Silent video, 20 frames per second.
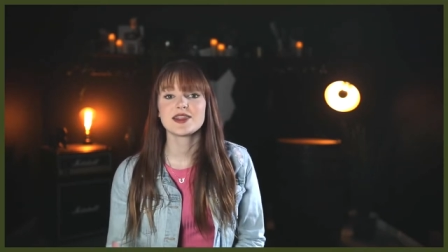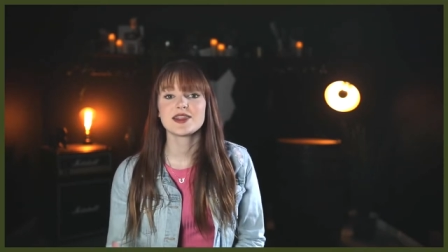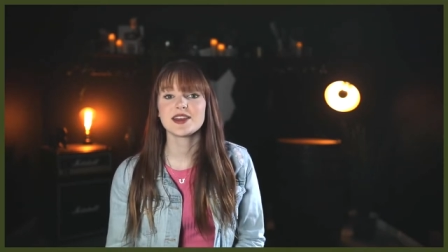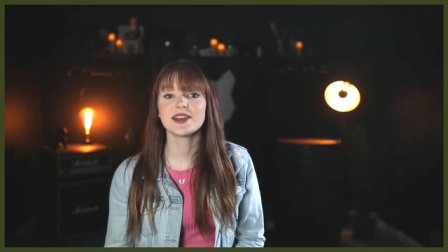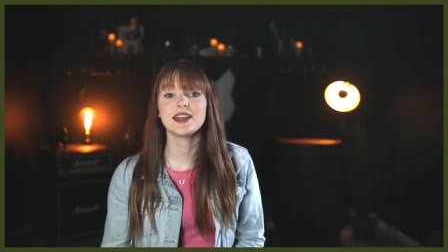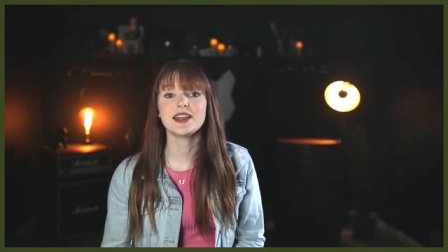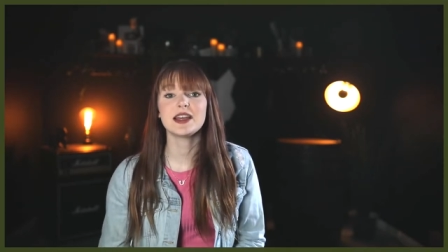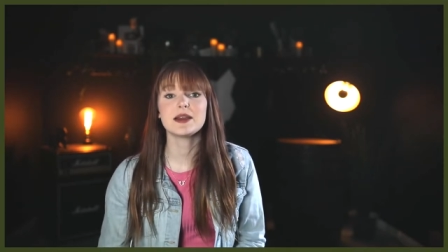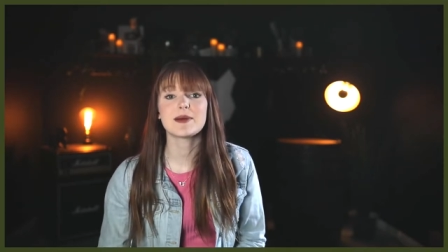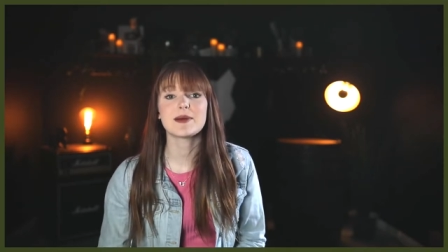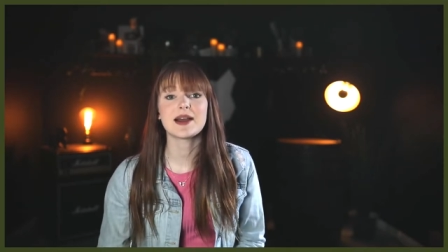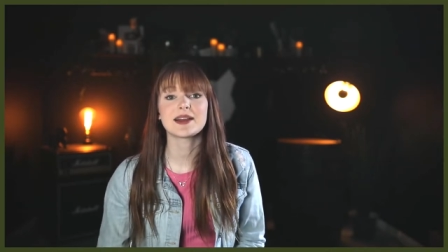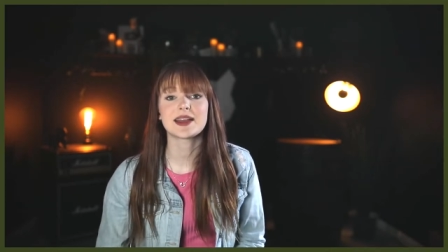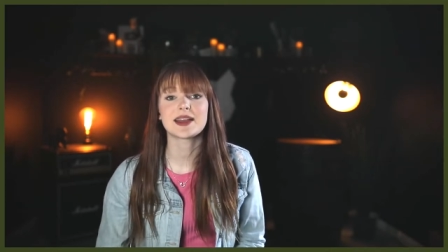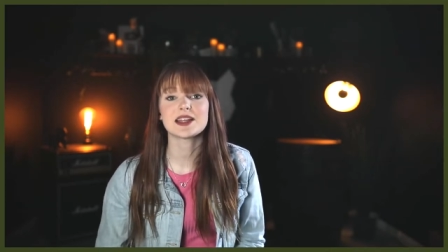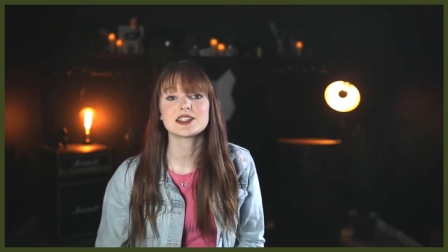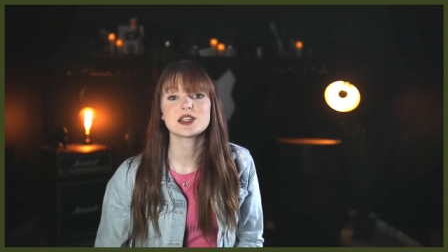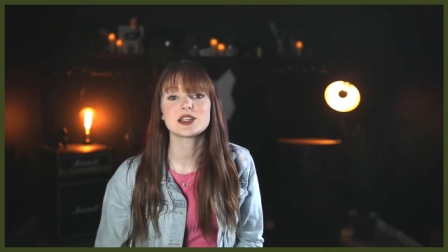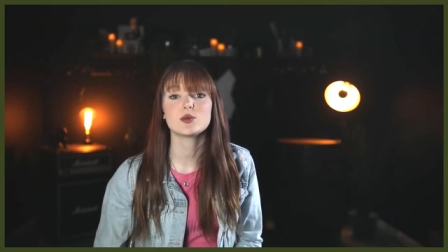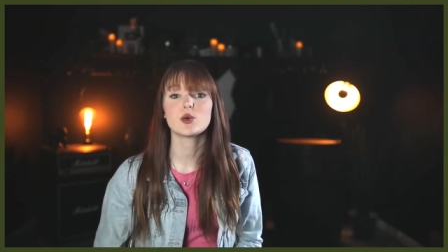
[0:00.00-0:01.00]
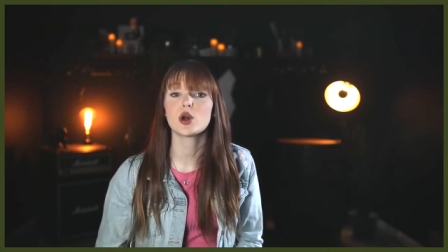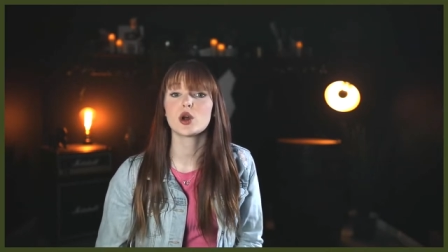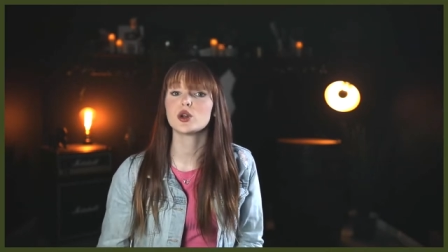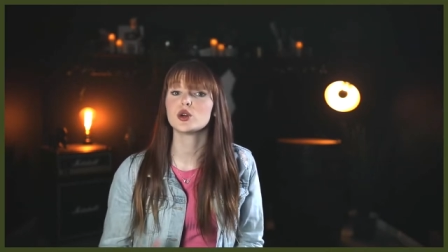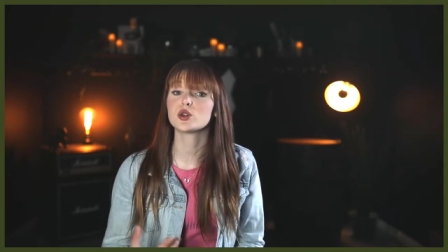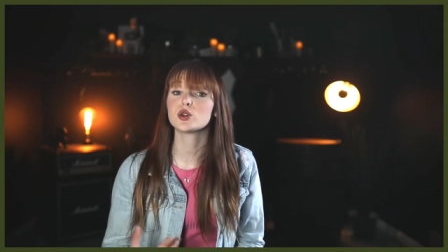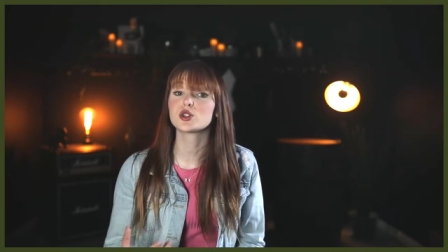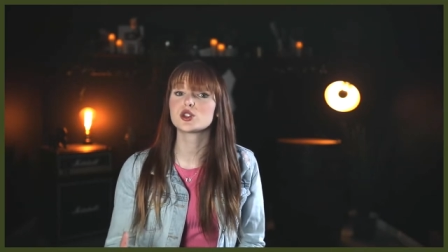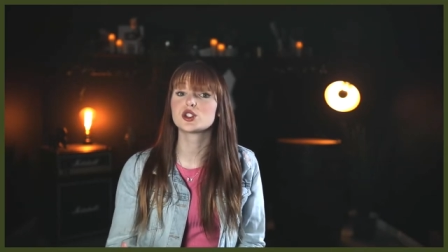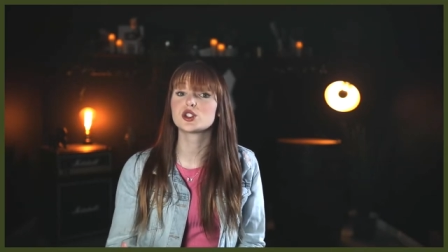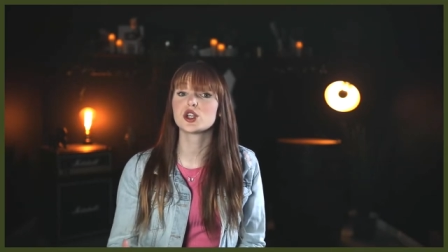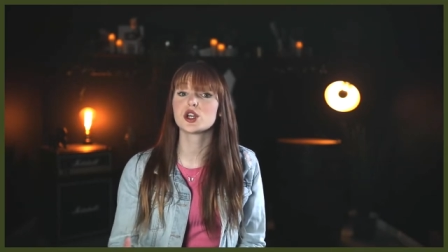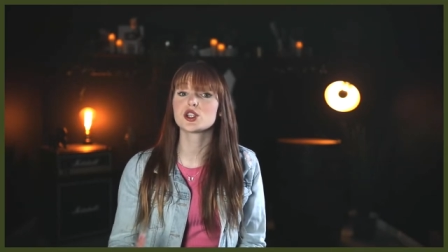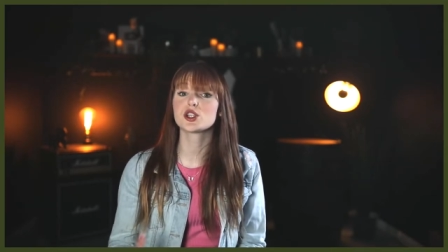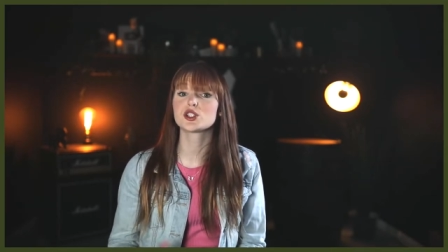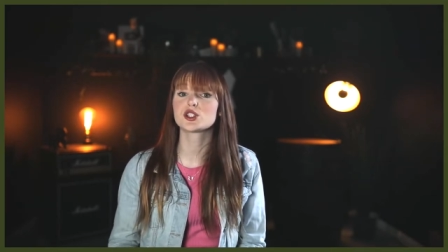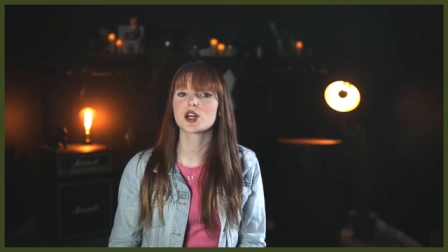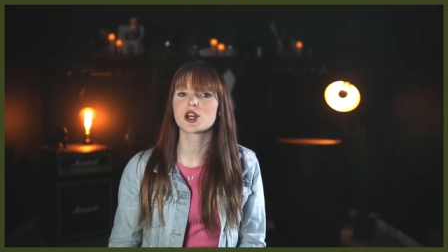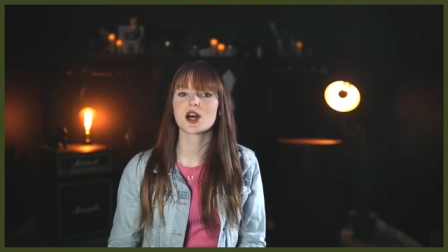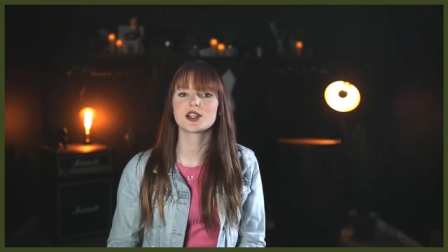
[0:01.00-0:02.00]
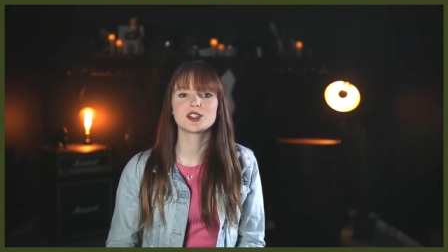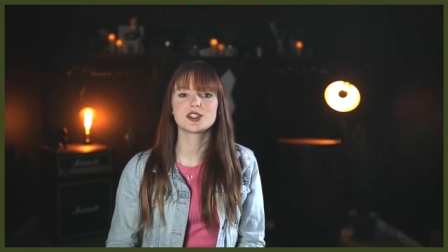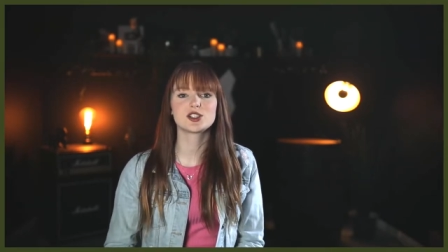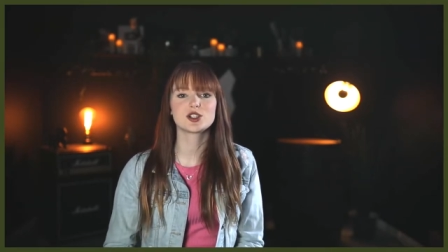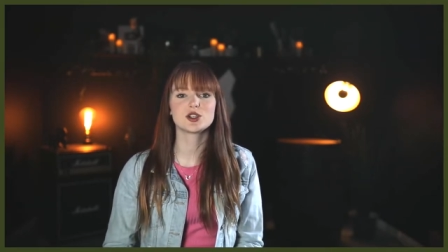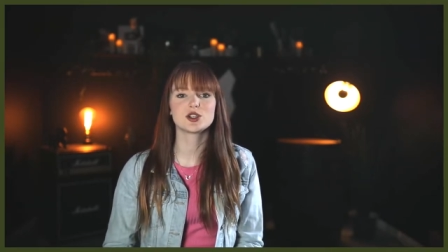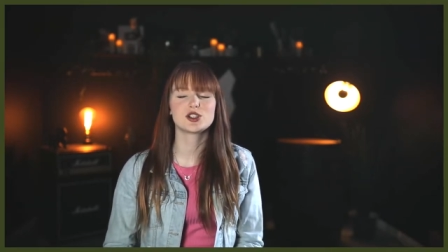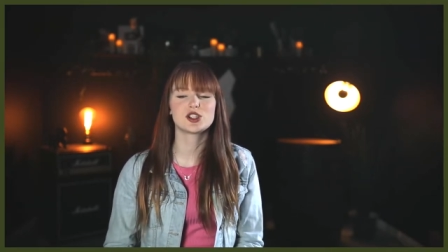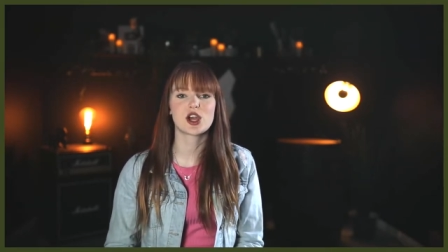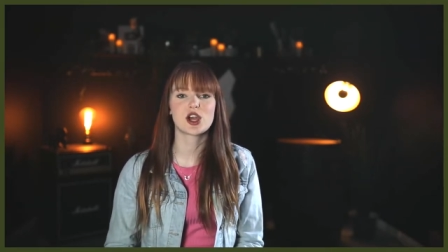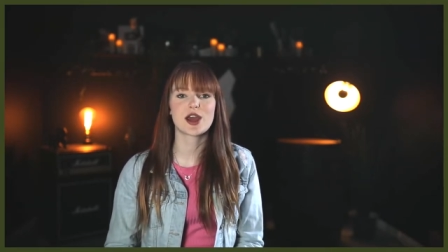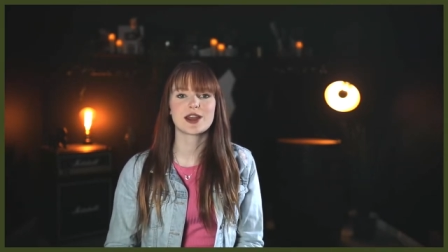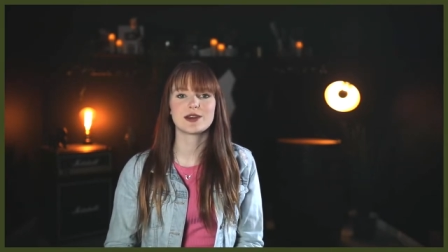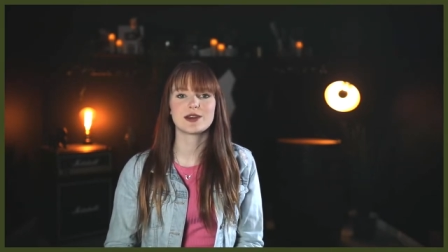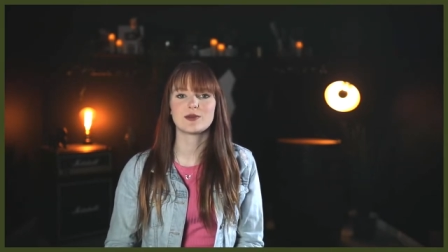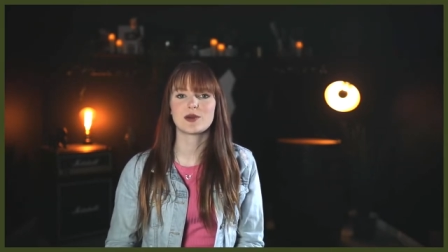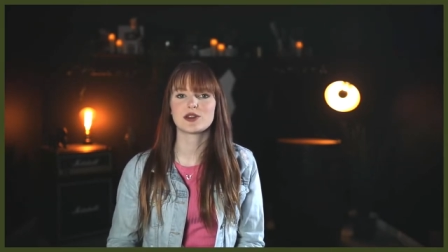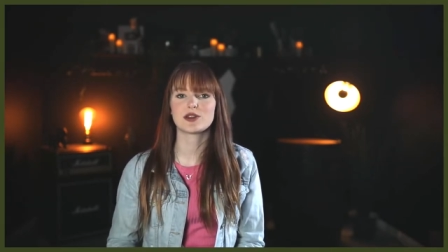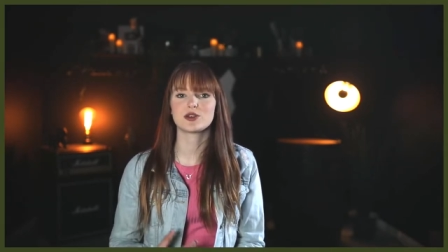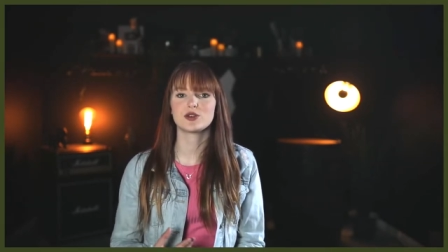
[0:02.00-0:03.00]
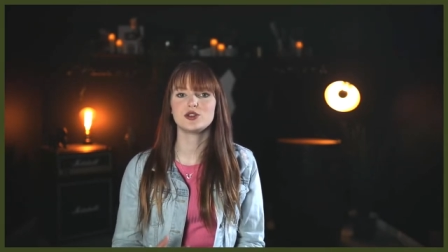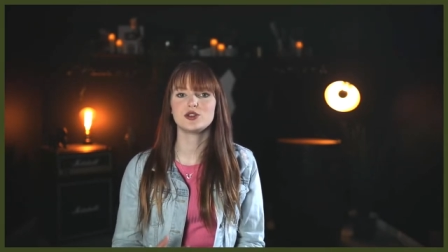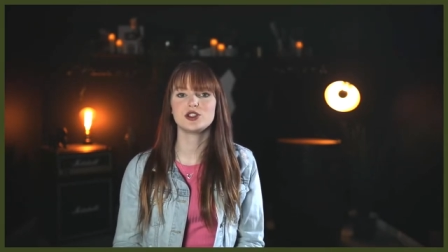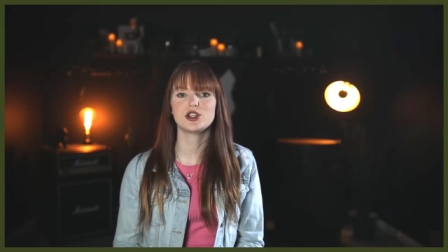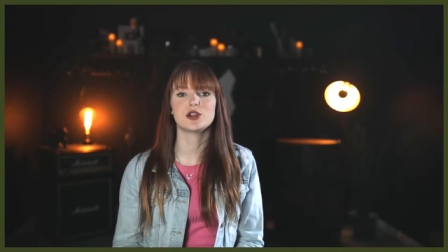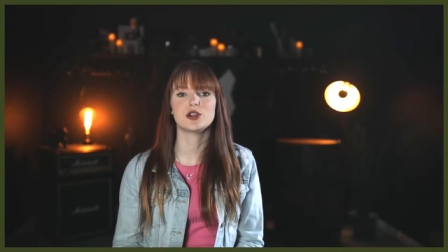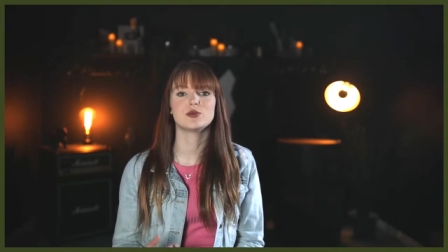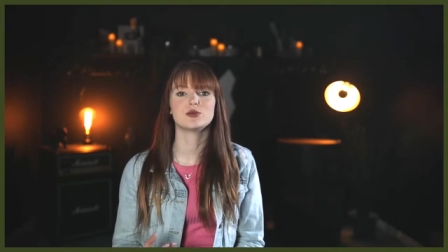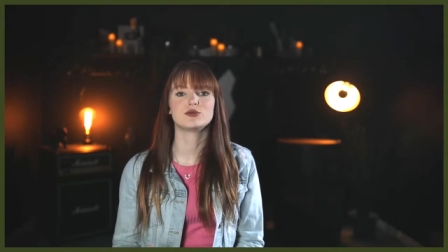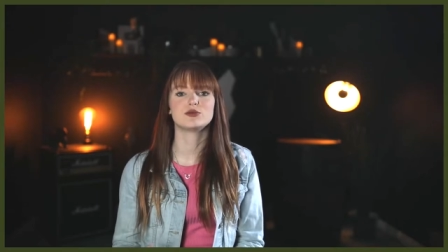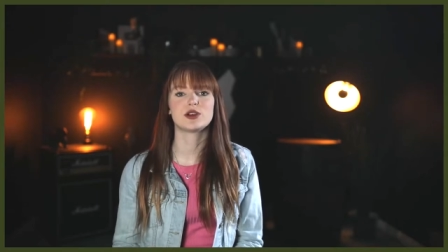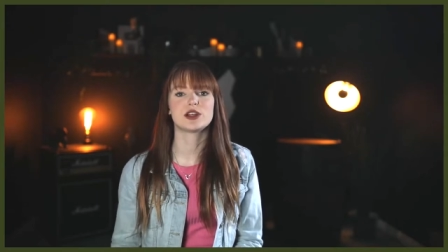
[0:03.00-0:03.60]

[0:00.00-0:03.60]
thinking about getting one or just started your journey with your new